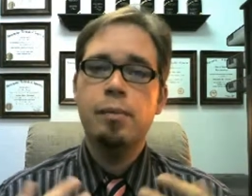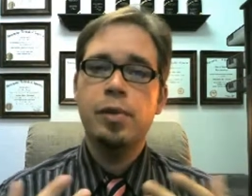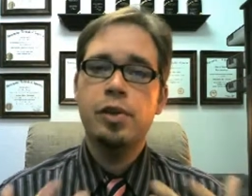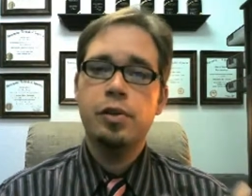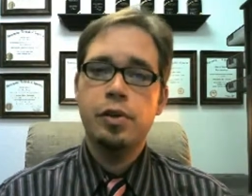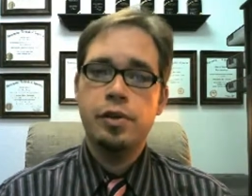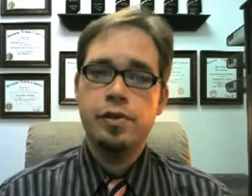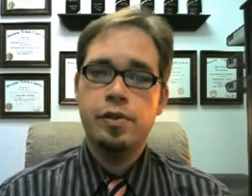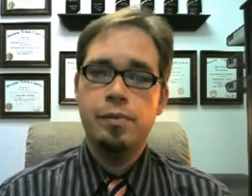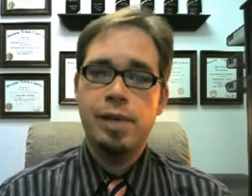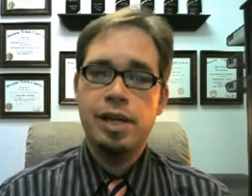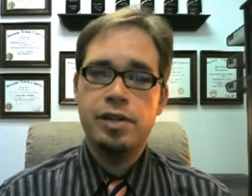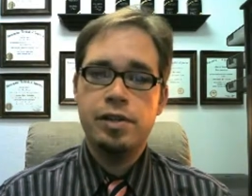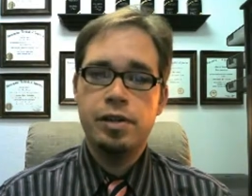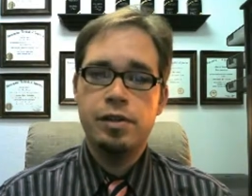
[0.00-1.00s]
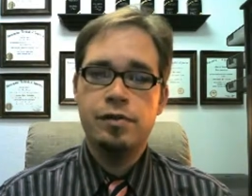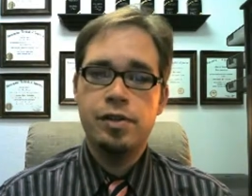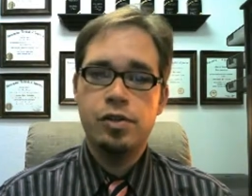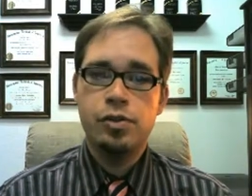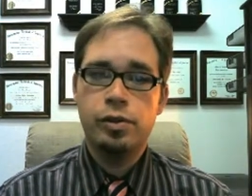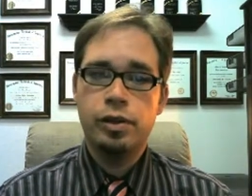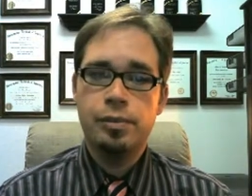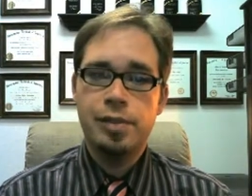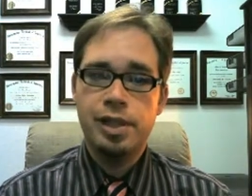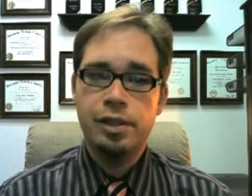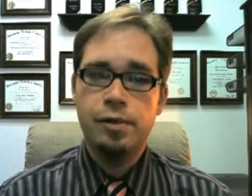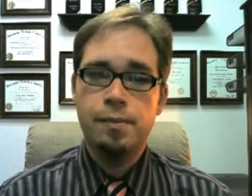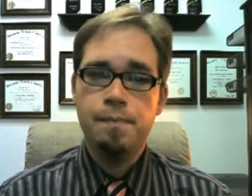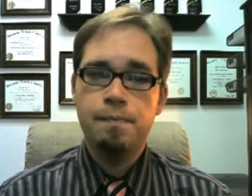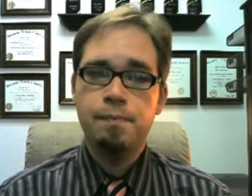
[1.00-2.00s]
but they're also based on the visual
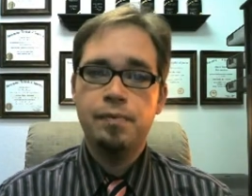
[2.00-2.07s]
appeal.